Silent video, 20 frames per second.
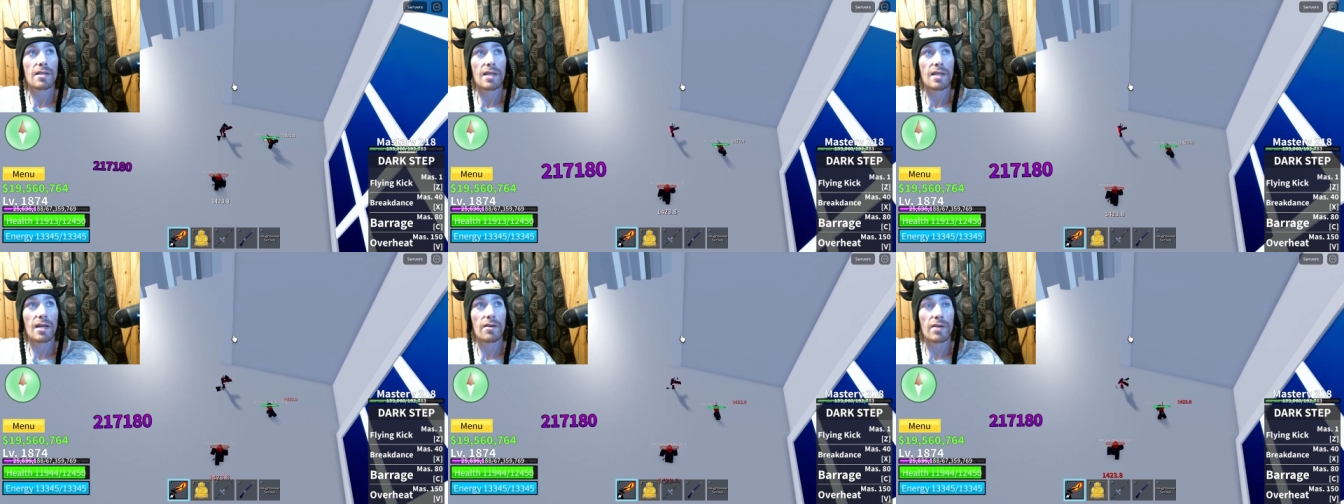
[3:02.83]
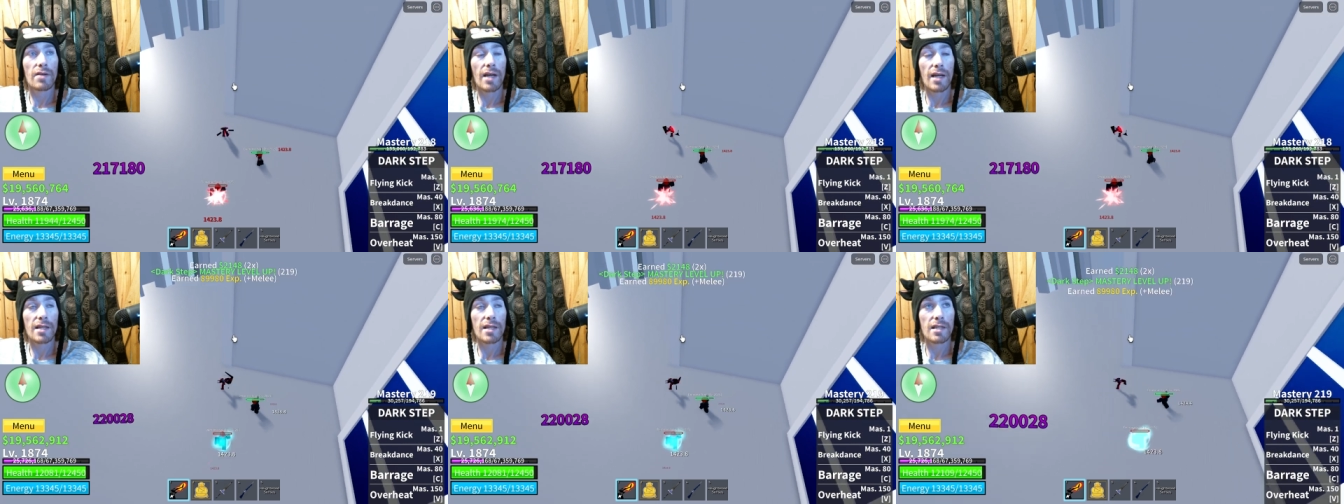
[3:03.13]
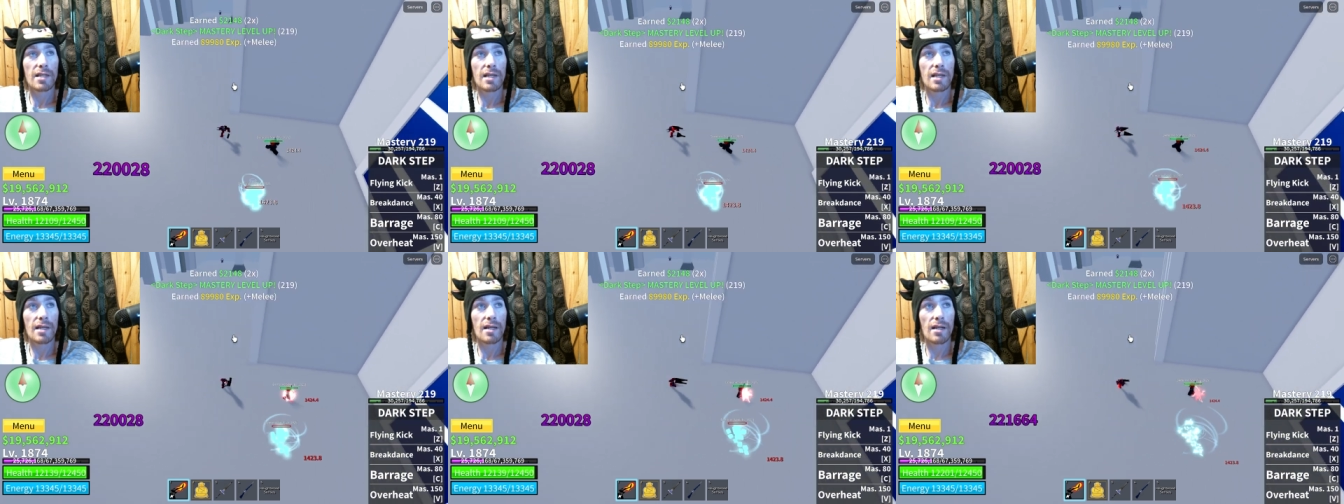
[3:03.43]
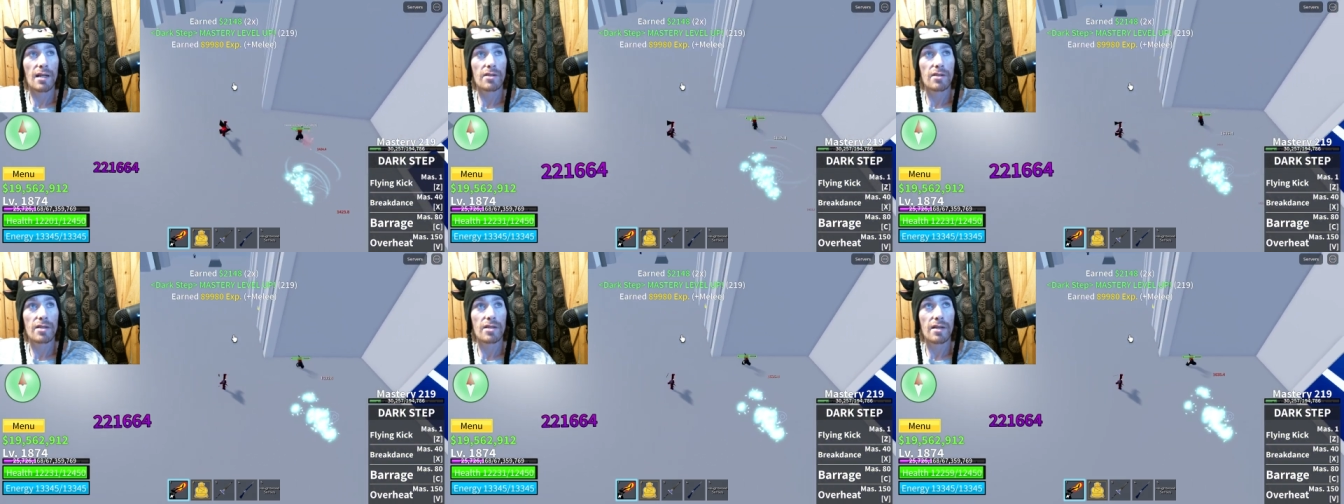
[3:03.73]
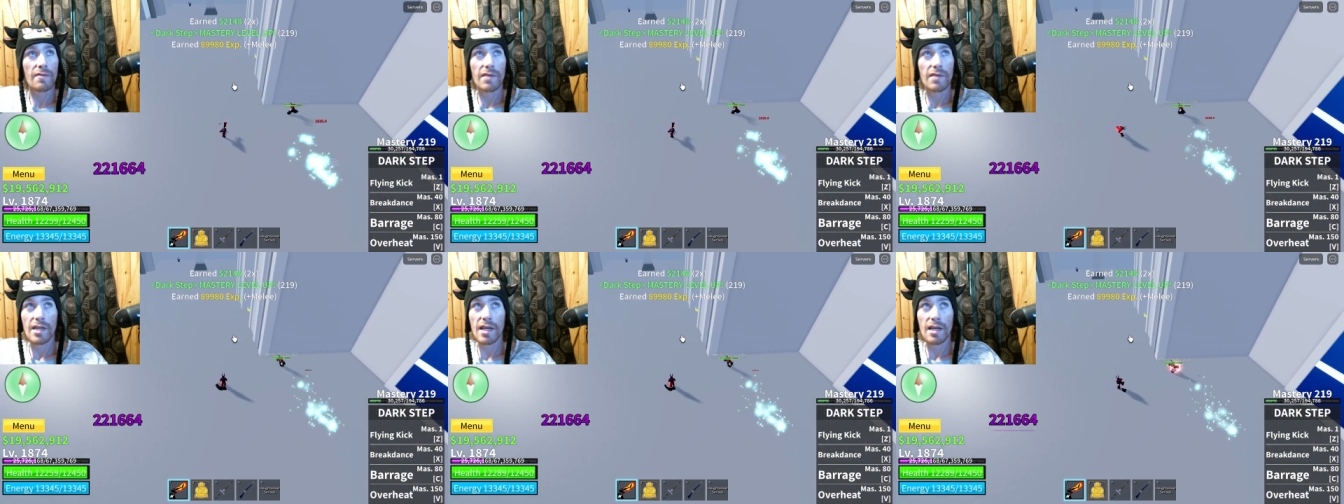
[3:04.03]
I don't actually get close enough
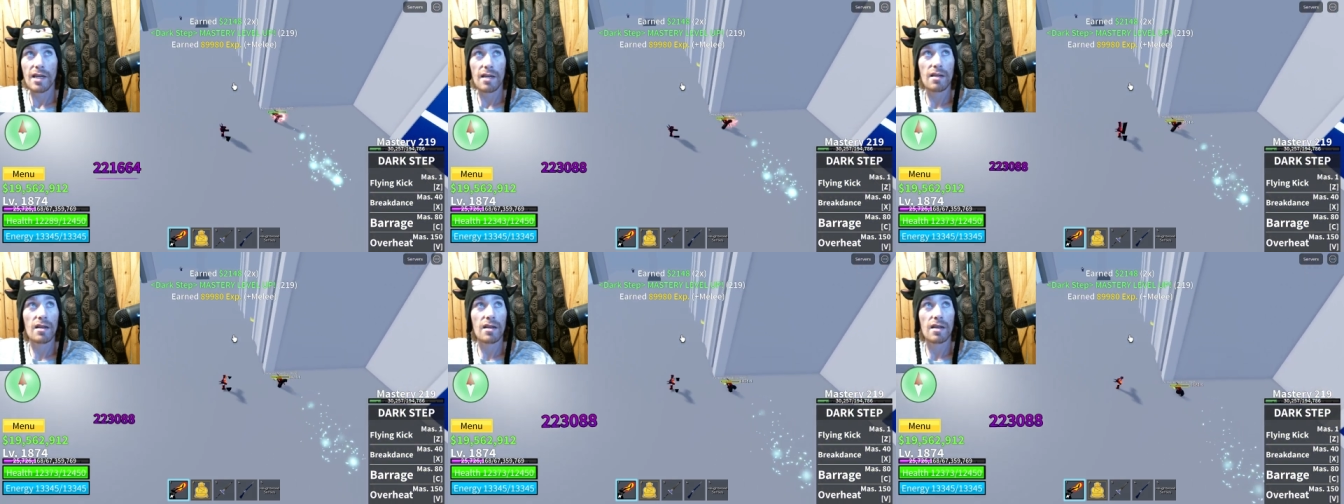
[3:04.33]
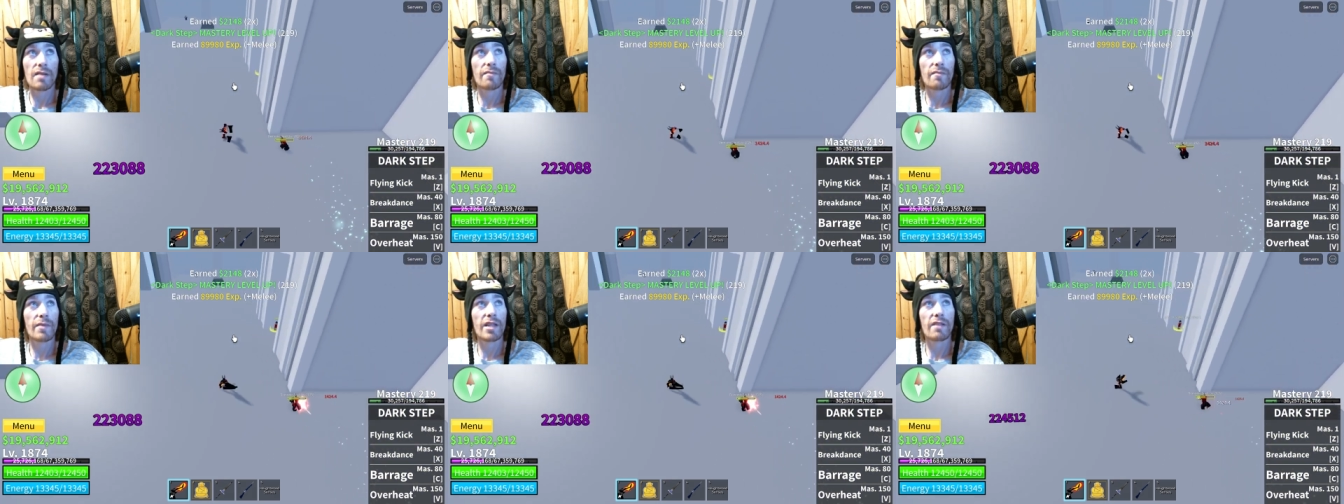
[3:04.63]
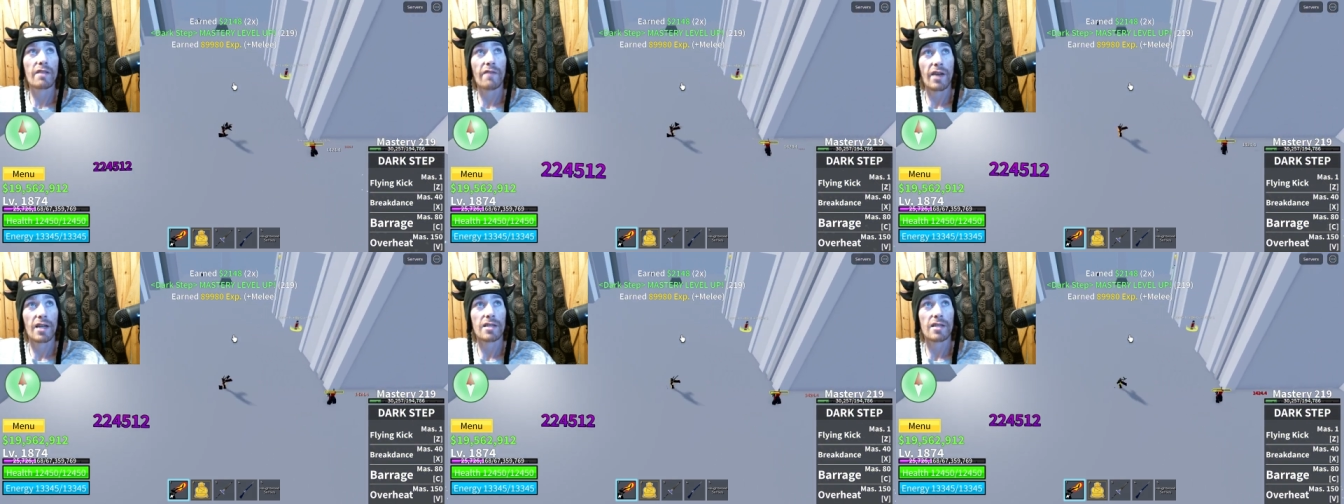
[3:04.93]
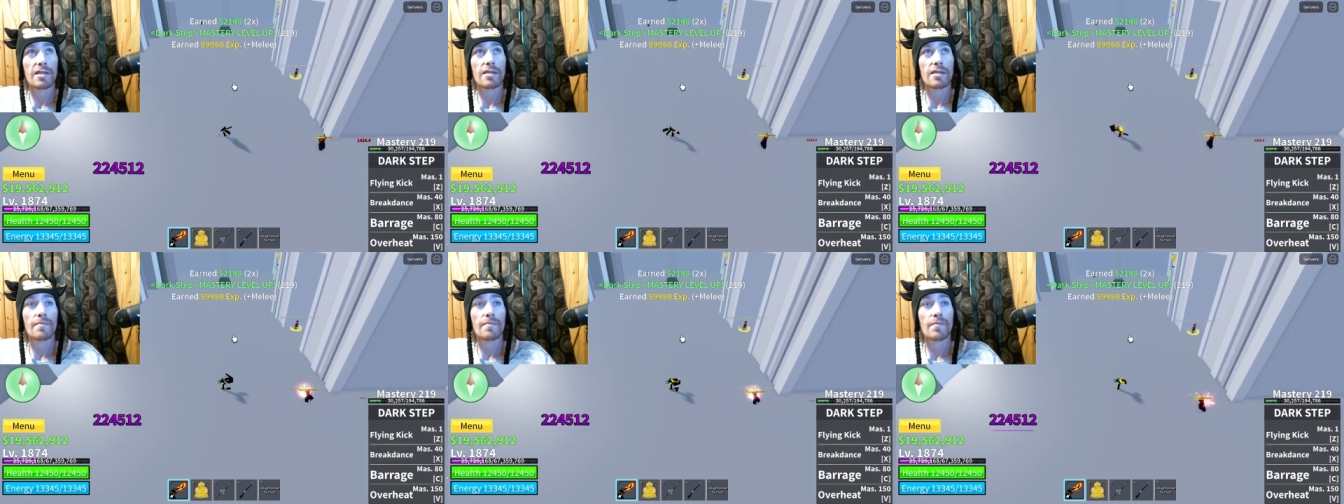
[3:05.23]
to kick any of them in the face.